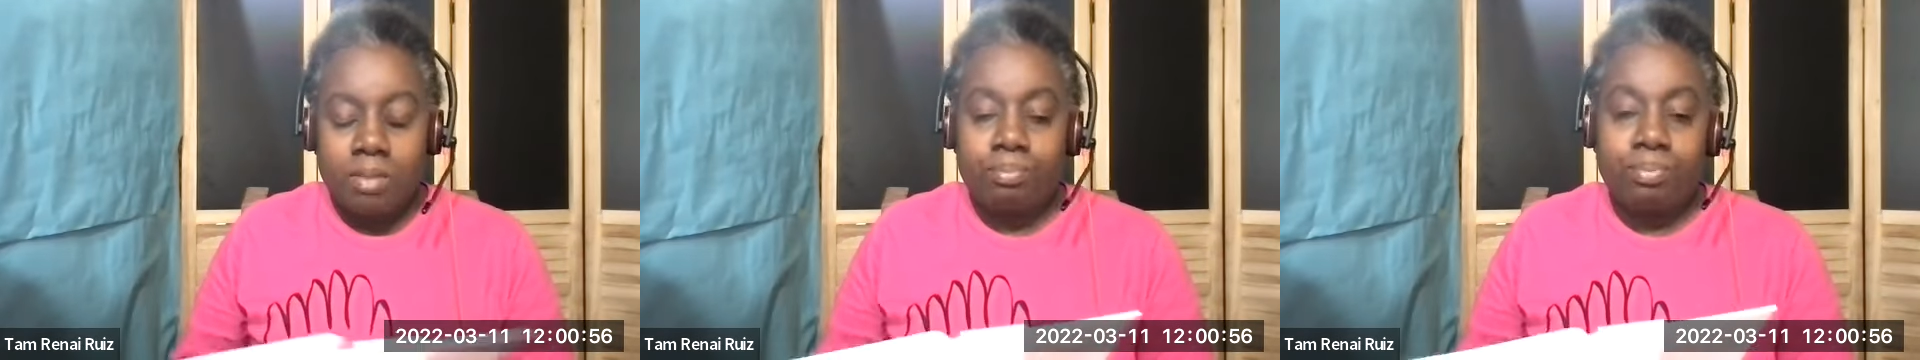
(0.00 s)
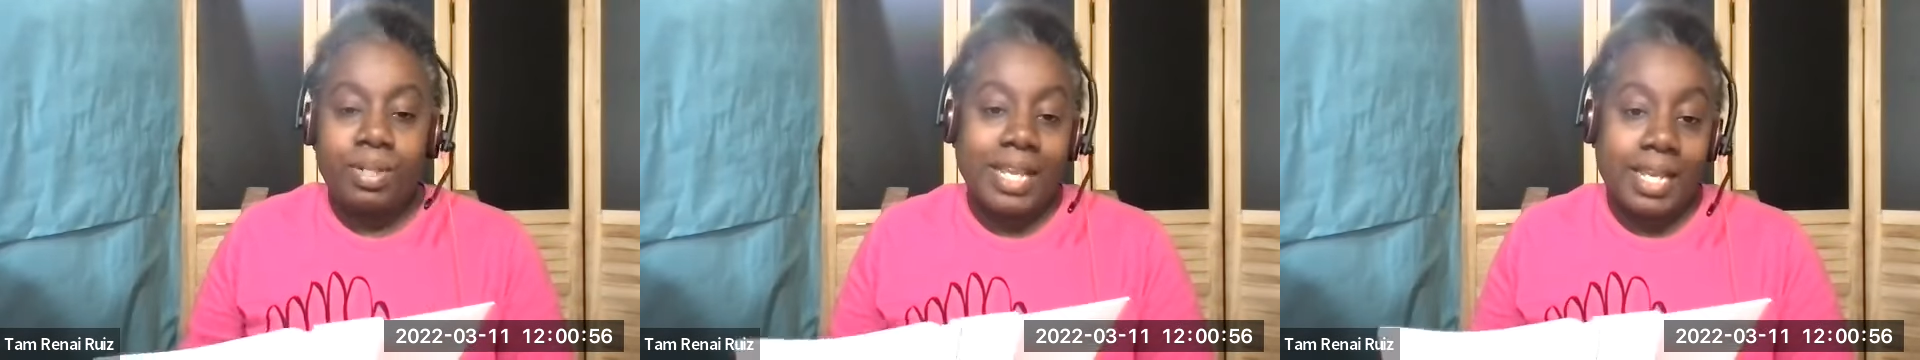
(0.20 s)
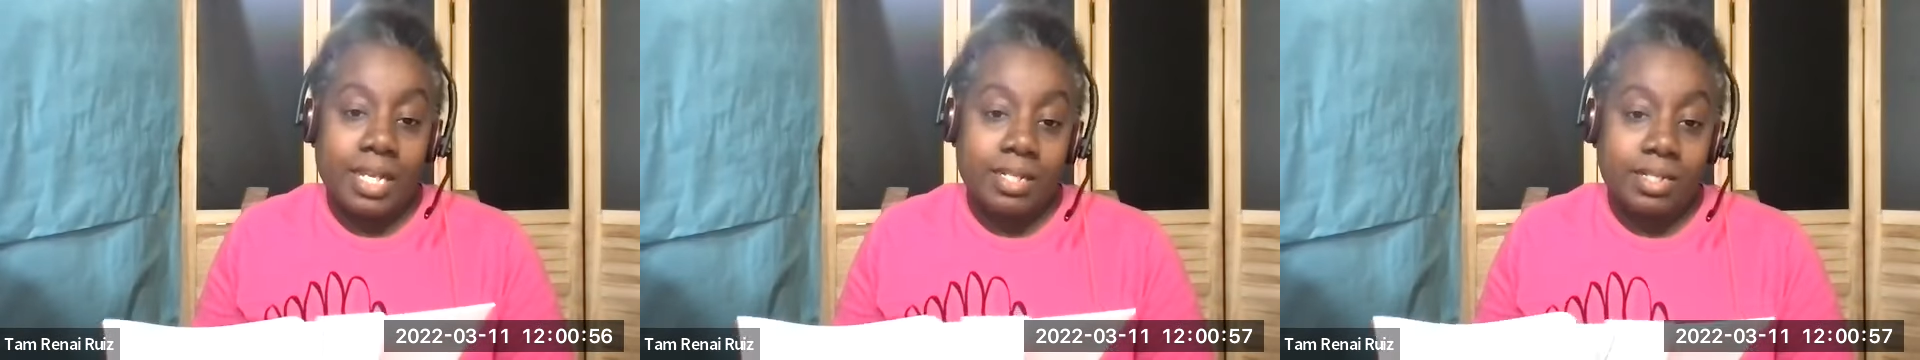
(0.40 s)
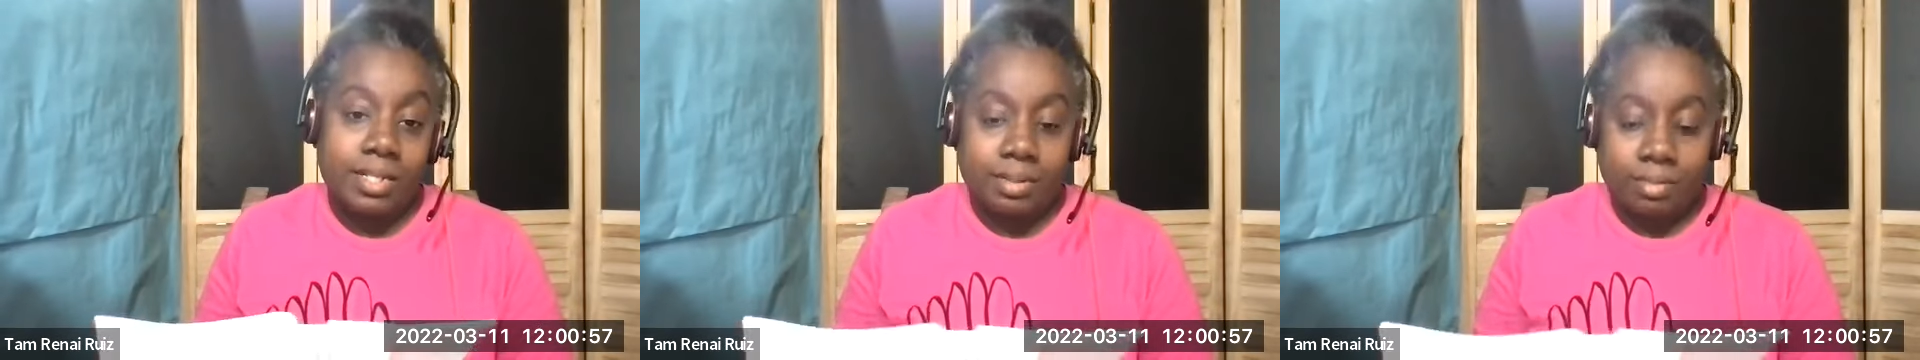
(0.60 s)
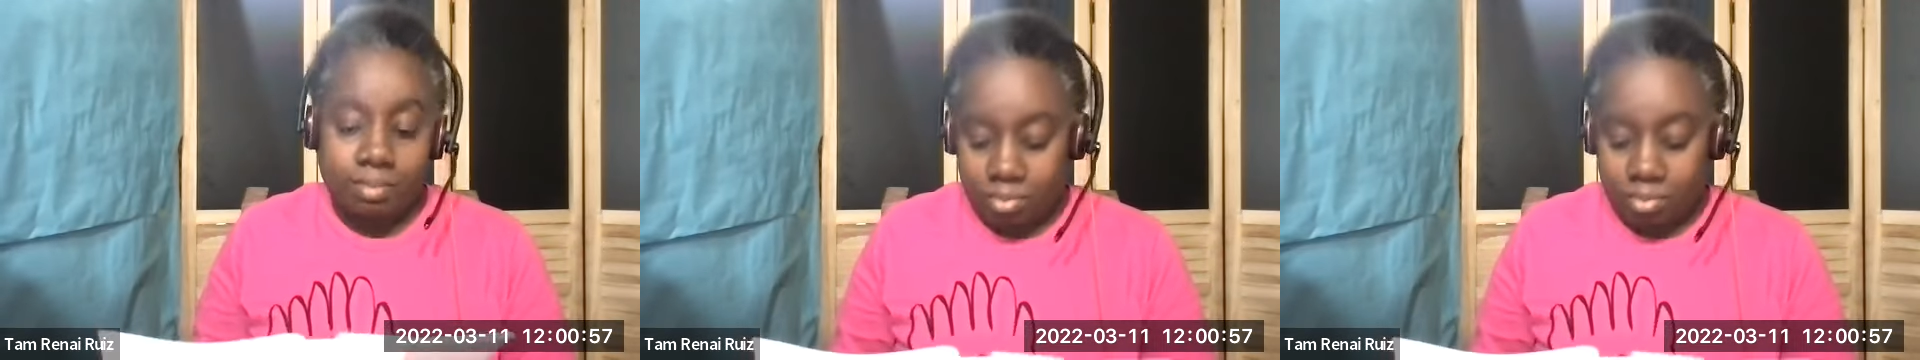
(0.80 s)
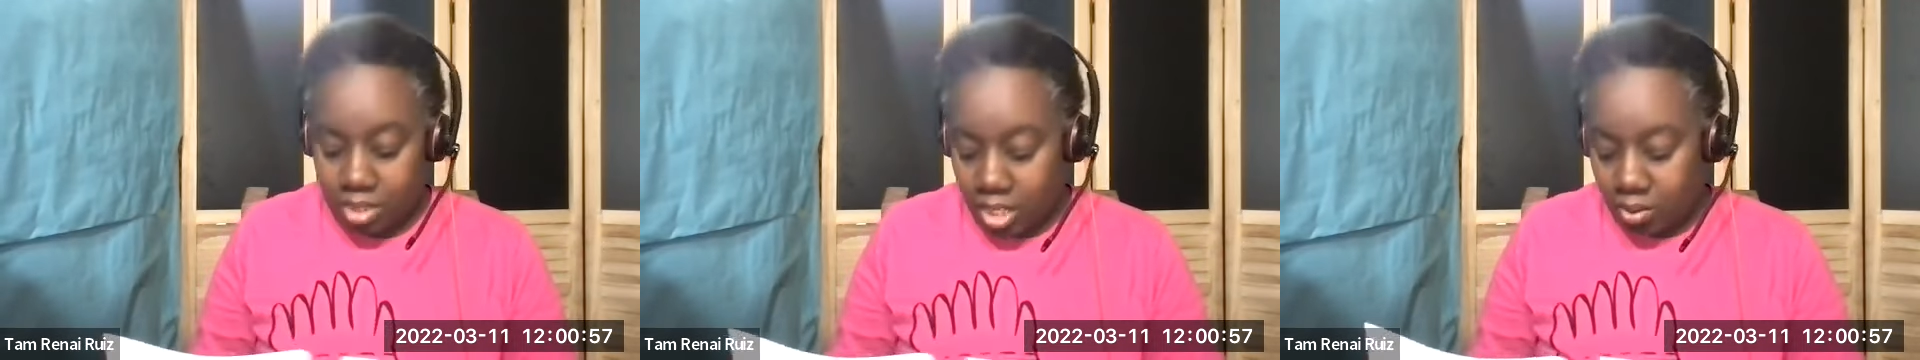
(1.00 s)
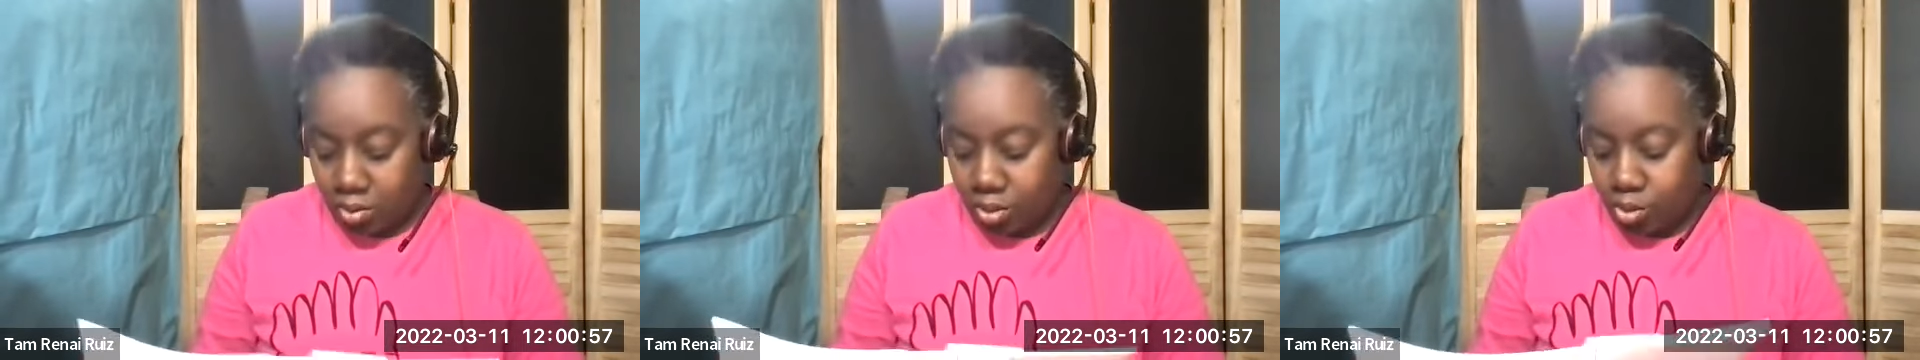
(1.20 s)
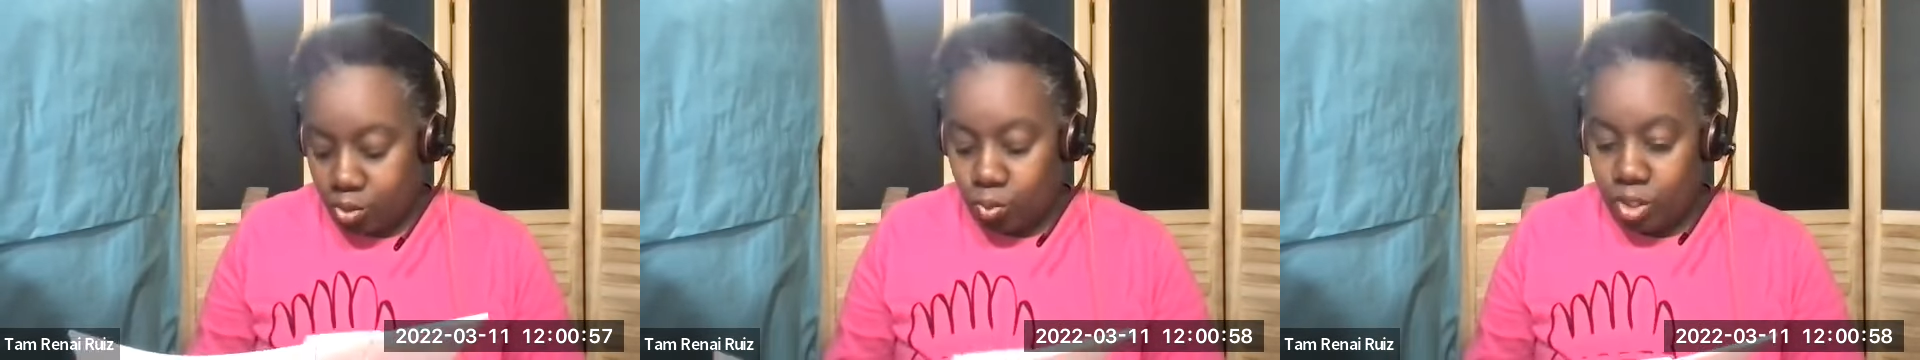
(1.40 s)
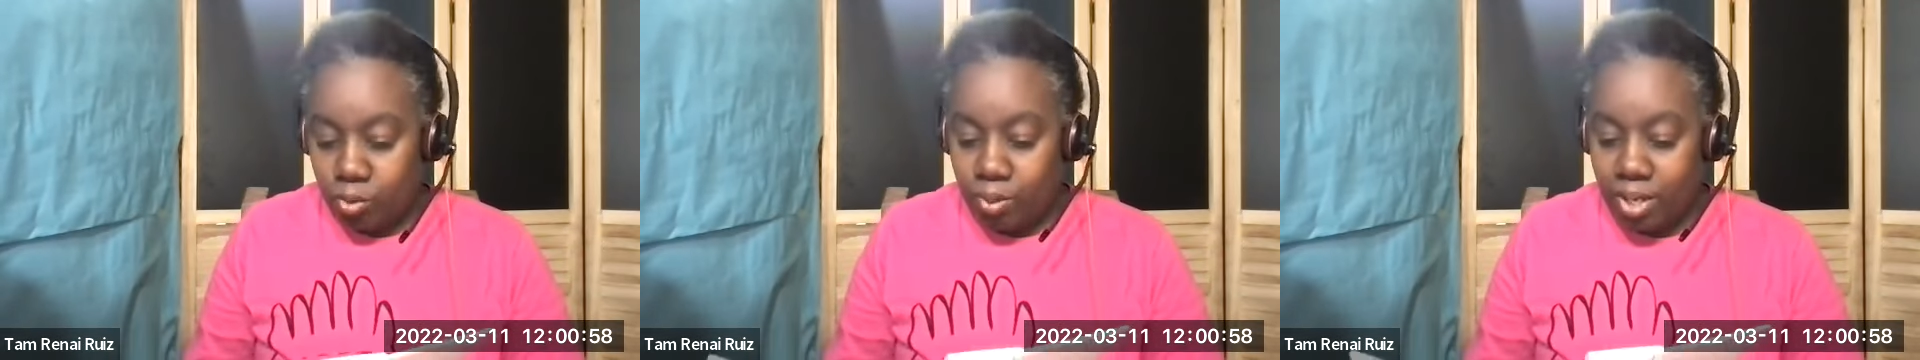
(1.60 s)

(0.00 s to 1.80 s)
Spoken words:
plants that grow in the winter.